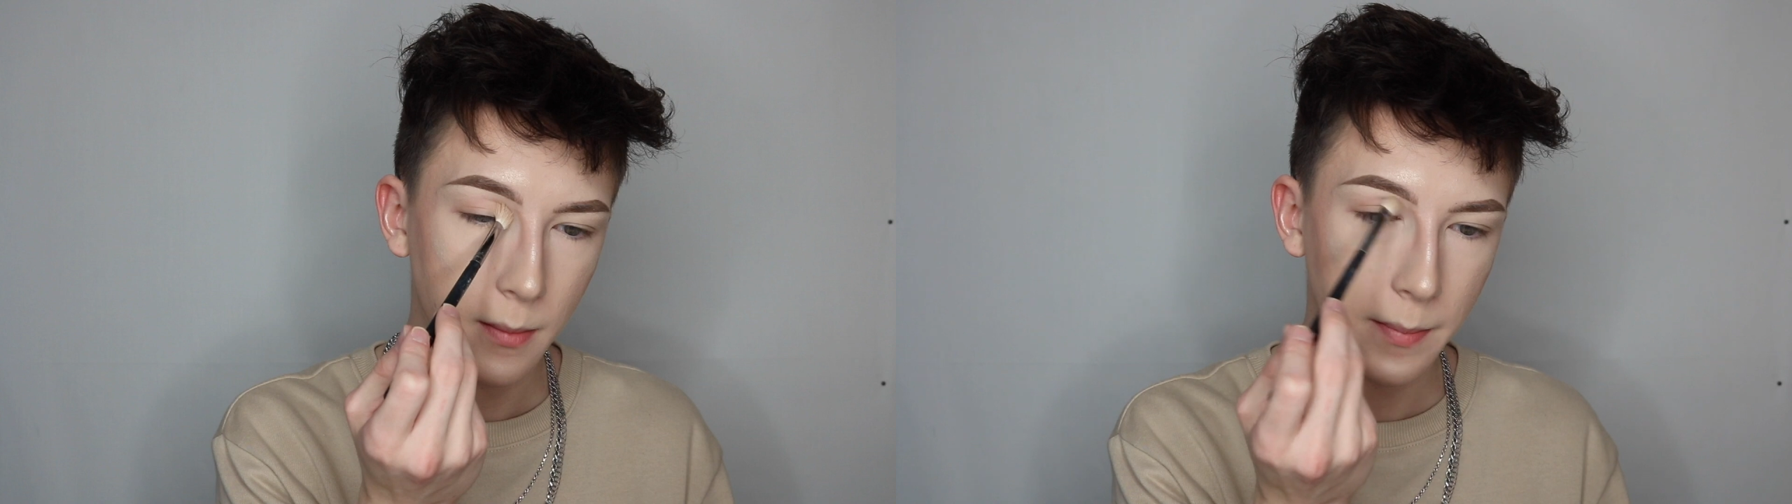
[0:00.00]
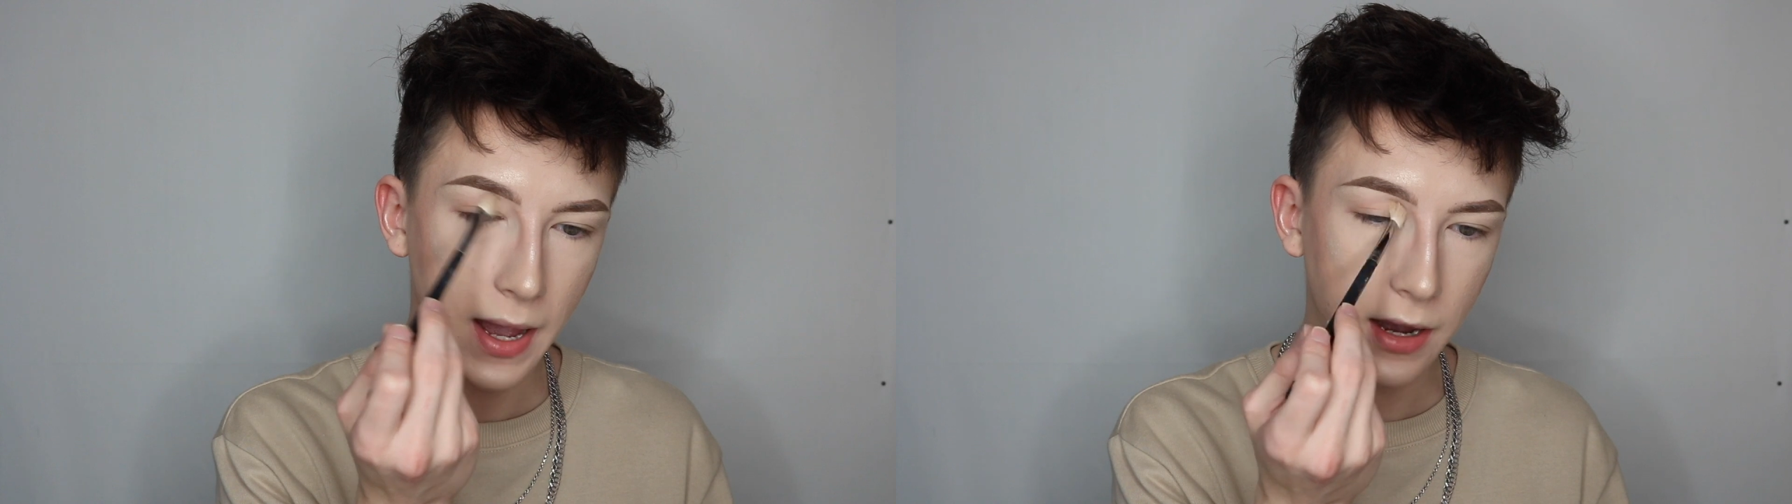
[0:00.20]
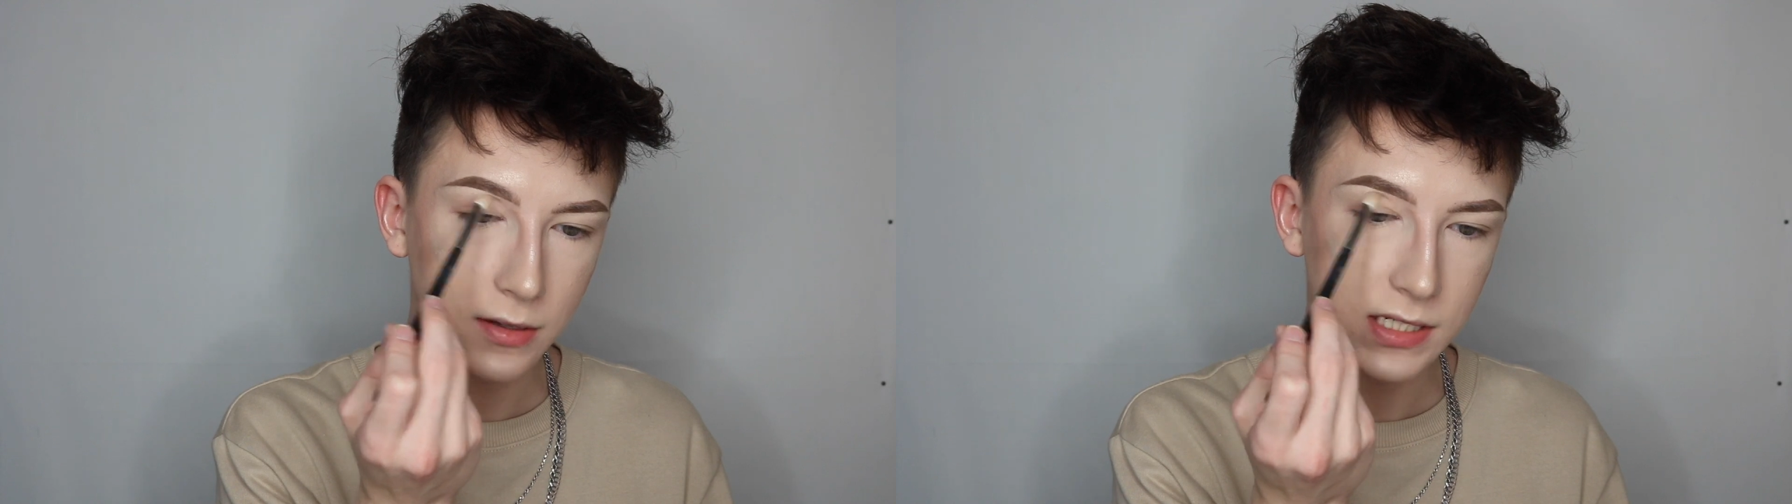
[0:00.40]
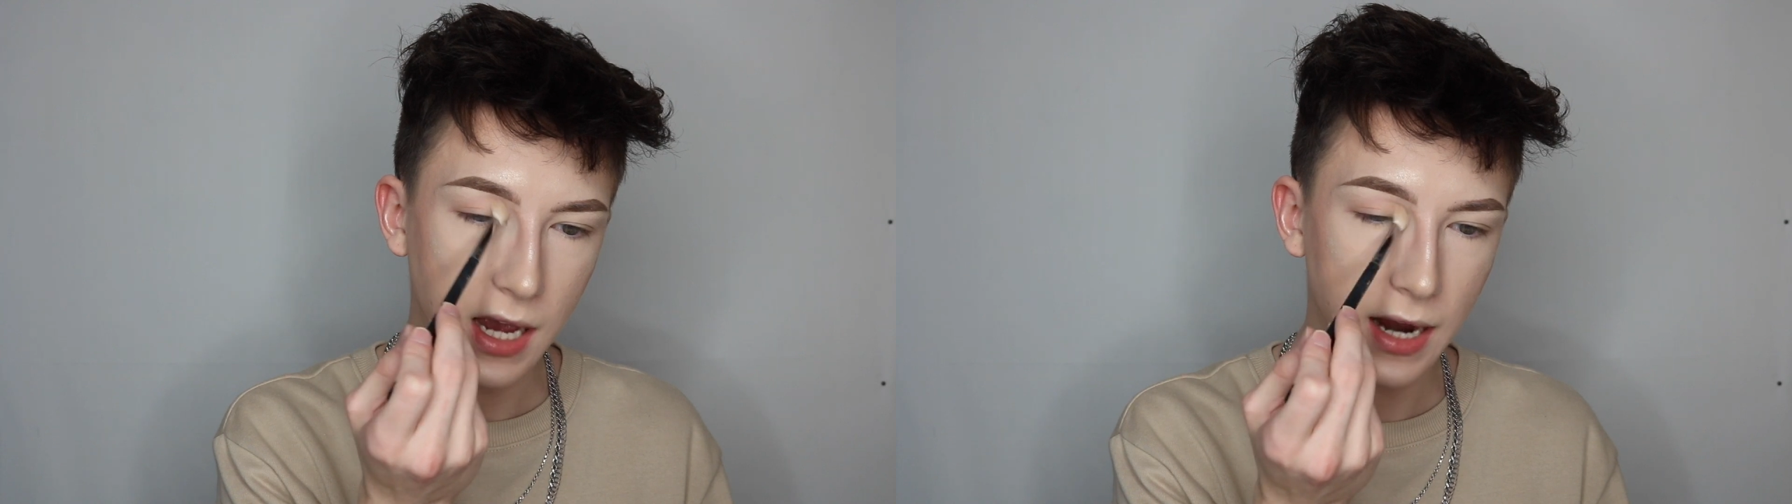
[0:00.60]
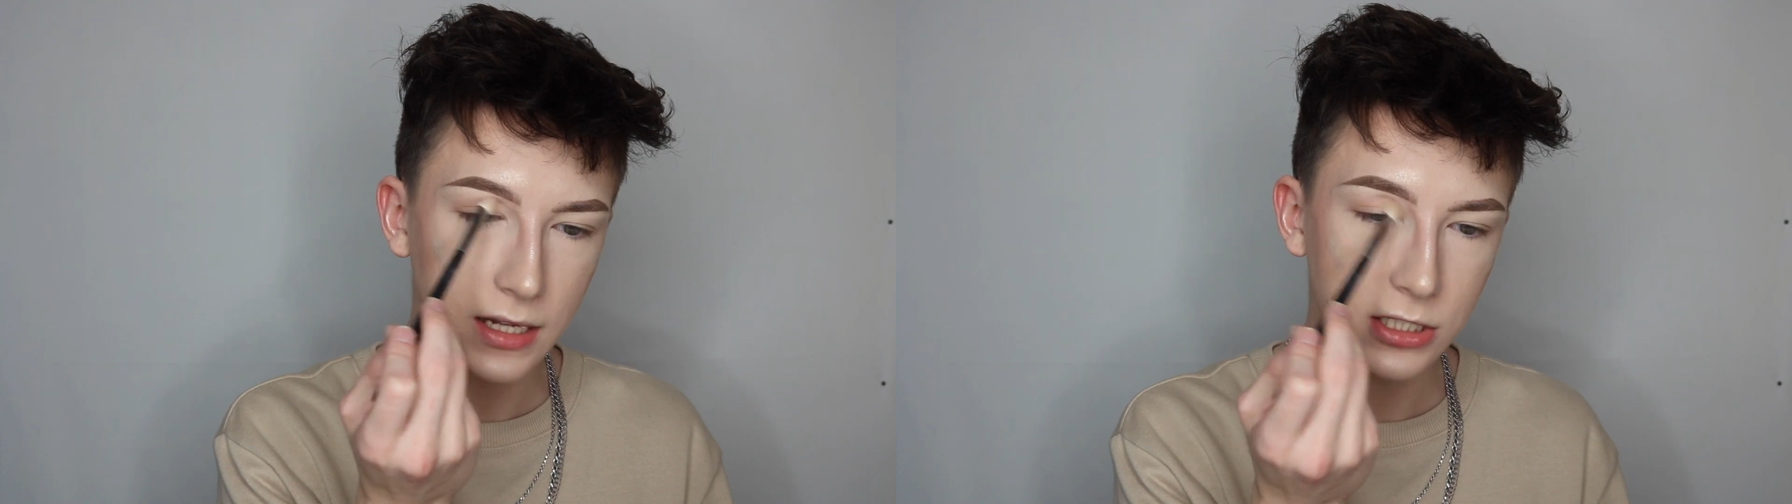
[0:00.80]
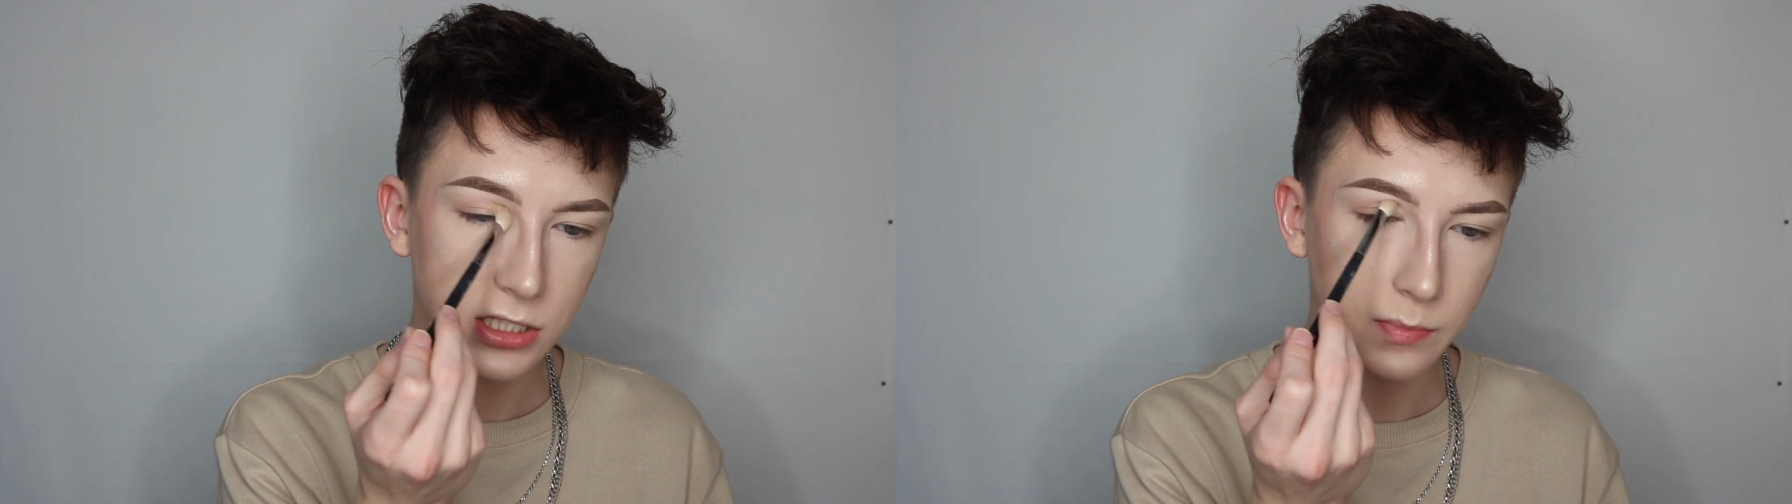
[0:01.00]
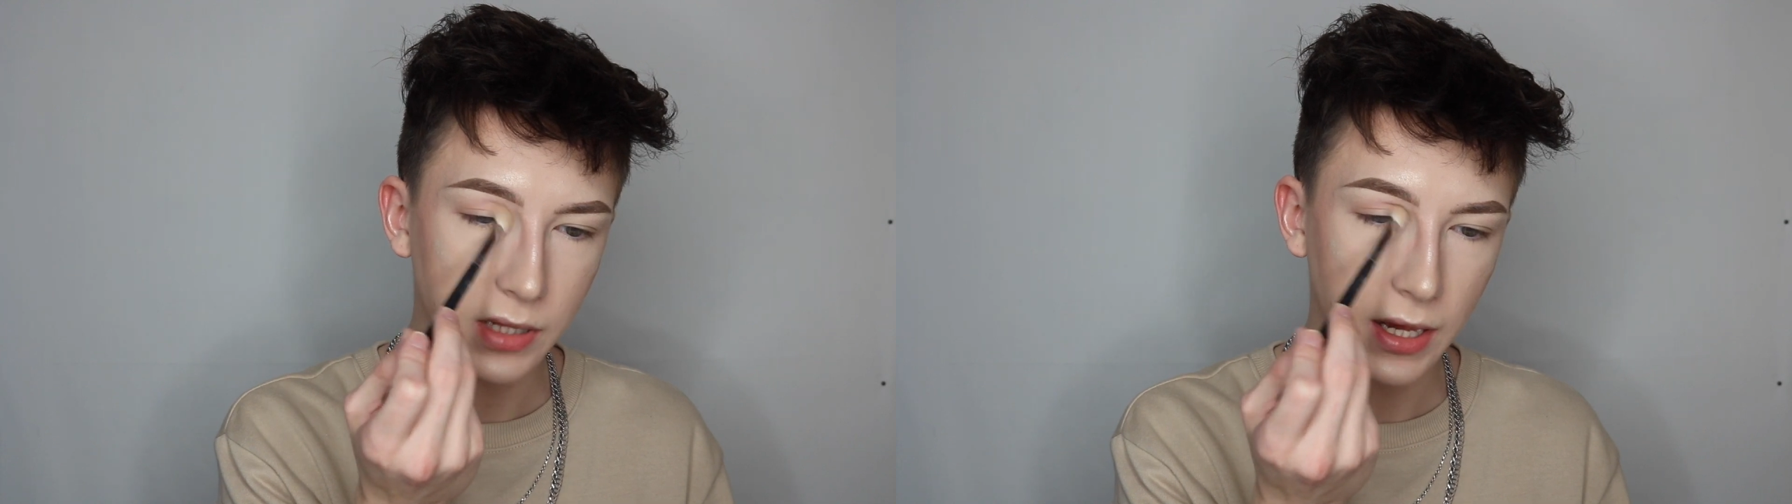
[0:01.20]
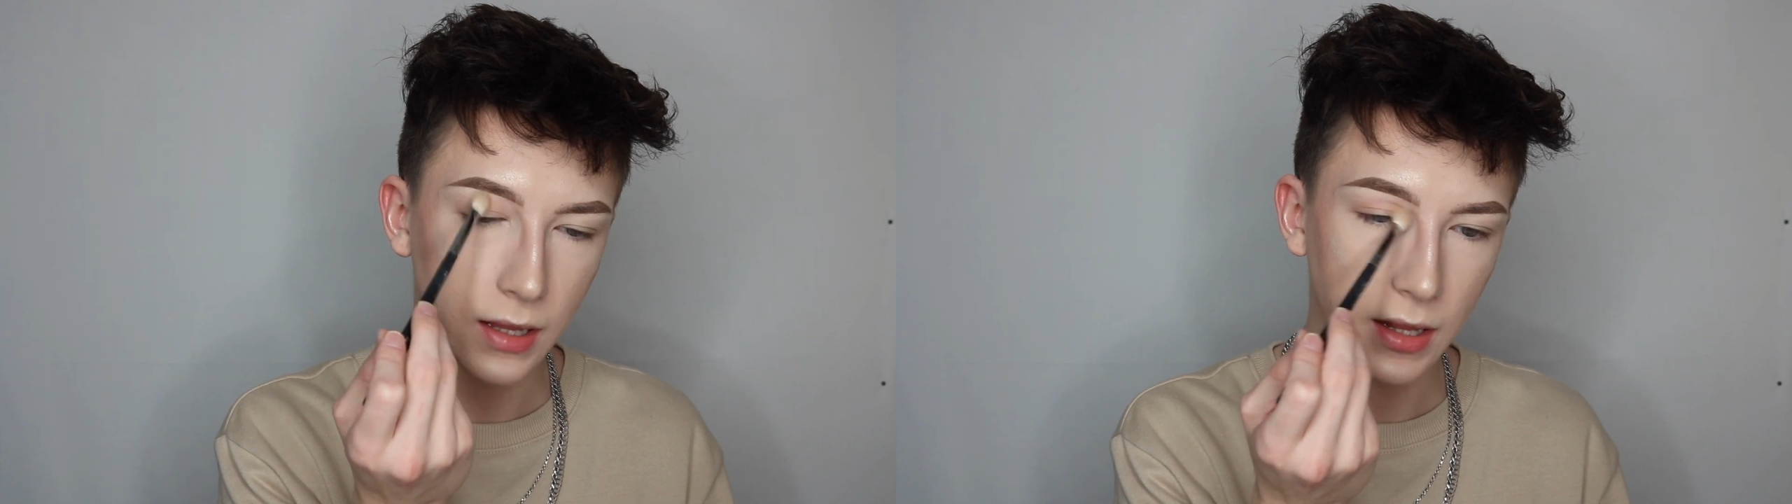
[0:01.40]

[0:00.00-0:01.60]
back outside and just play